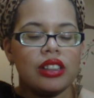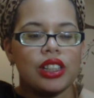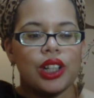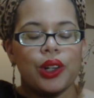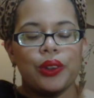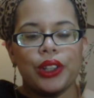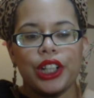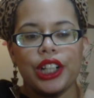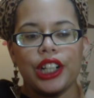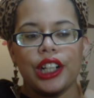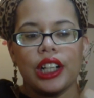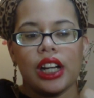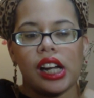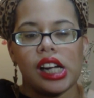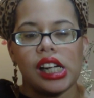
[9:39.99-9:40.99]

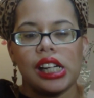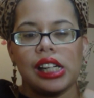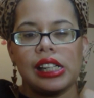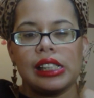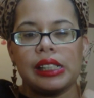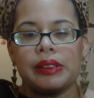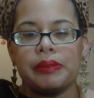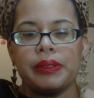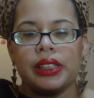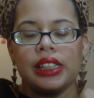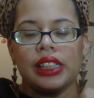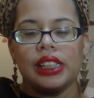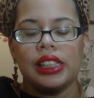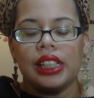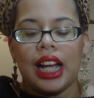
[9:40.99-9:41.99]
Toner,
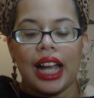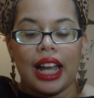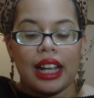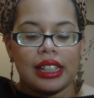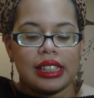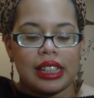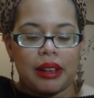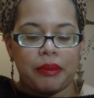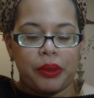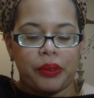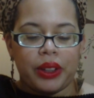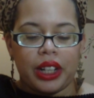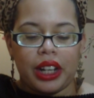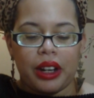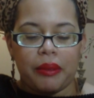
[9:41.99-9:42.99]
I got a sample
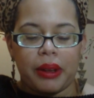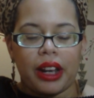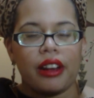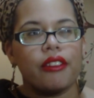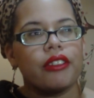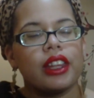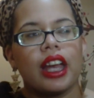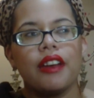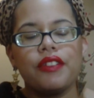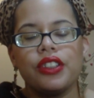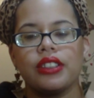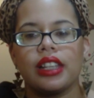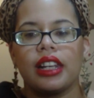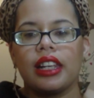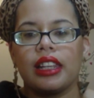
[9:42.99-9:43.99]
one here, but I don't think I've
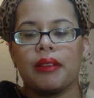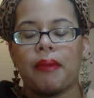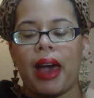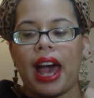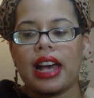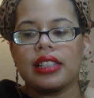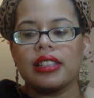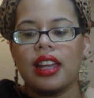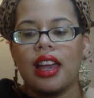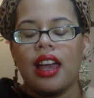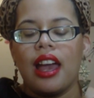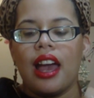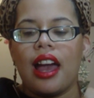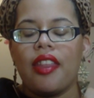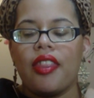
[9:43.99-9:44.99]
used any in the past.
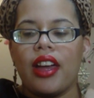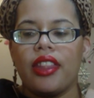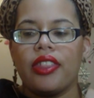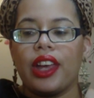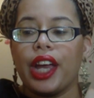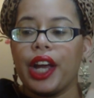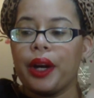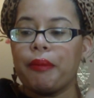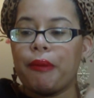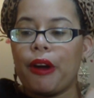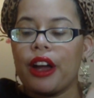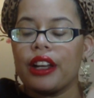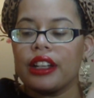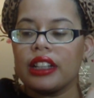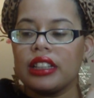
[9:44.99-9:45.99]
And then the hair
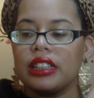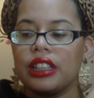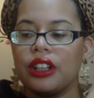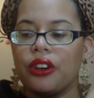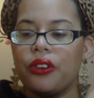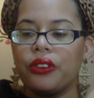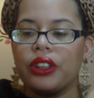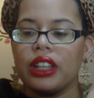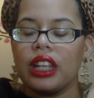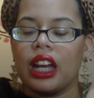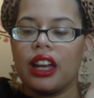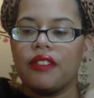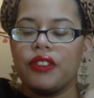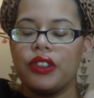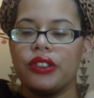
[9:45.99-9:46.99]
products, the only
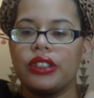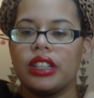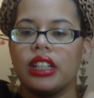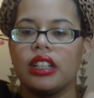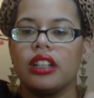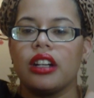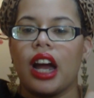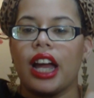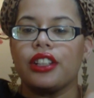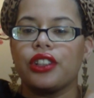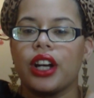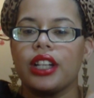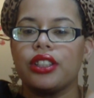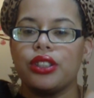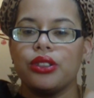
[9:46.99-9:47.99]
thing I've used, I
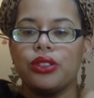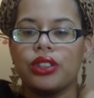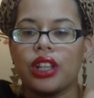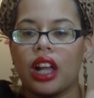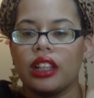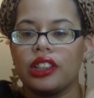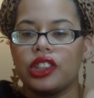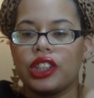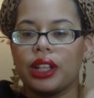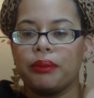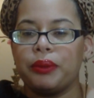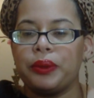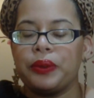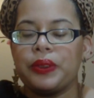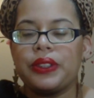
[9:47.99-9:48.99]
tried 2 solid
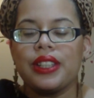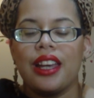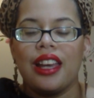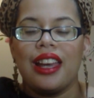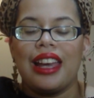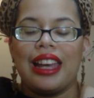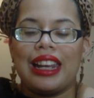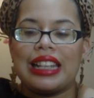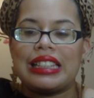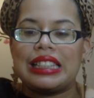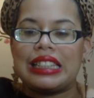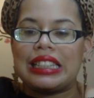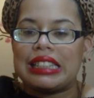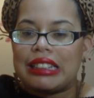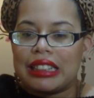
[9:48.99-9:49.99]
shampoos and
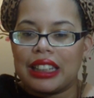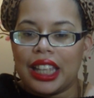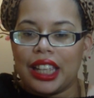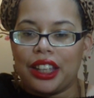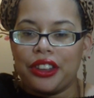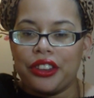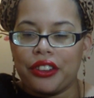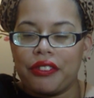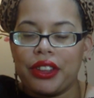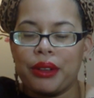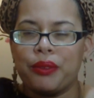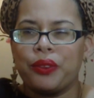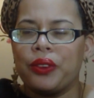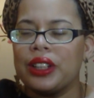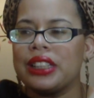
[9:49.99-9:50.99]
I didn't like either of
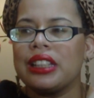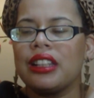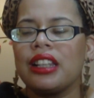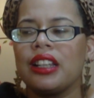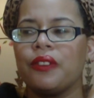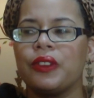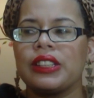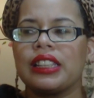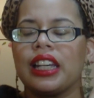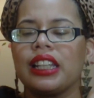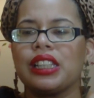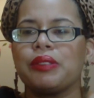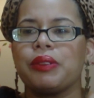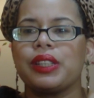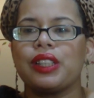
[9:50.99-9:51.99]
them. One was
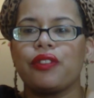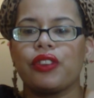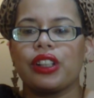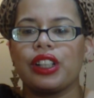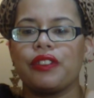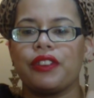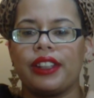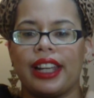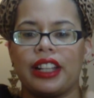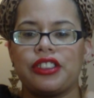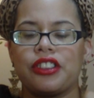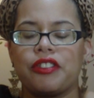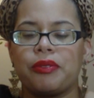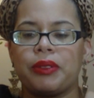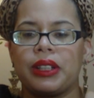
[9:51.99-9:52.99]
like specifically for
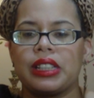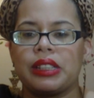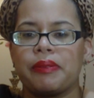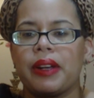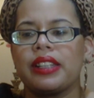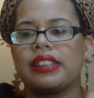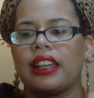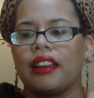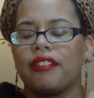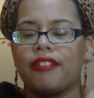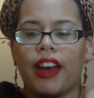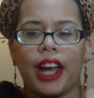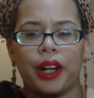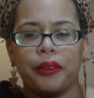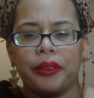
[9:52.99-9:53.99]
dandruff, but it smells like
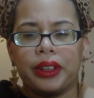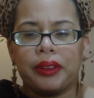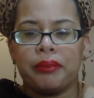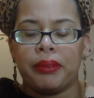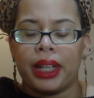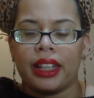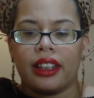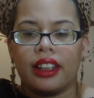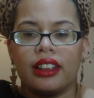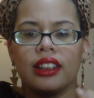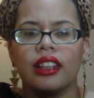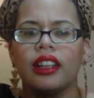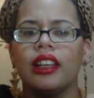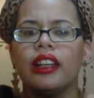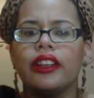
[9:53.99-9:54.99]
firewood and
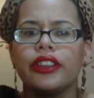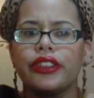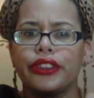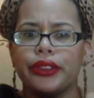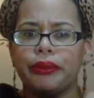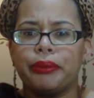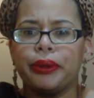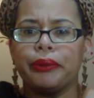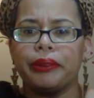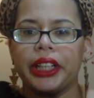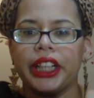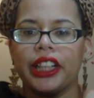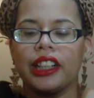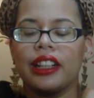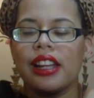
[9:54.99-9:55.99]
bacon. Super
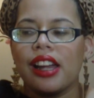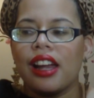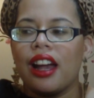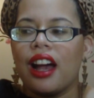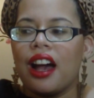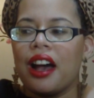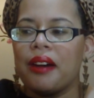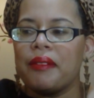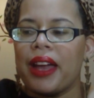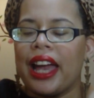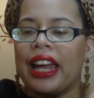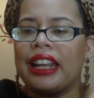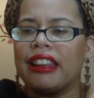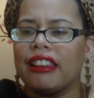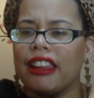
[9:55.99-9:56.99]
weird.
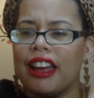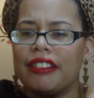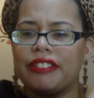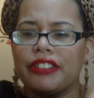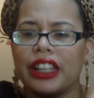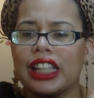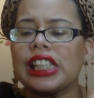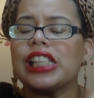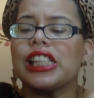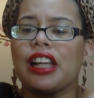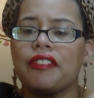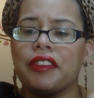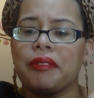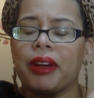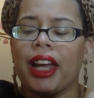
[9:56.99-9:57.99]
And it left like
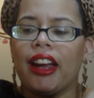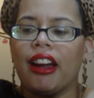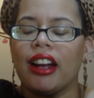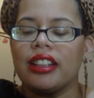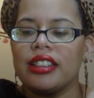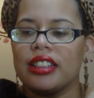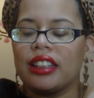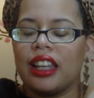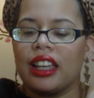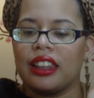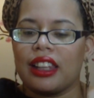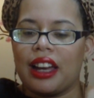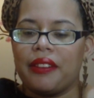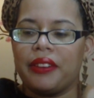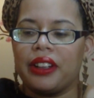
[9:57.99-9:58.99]
stuff in my hair. I didn't
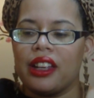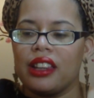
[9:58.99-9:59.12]
like that one.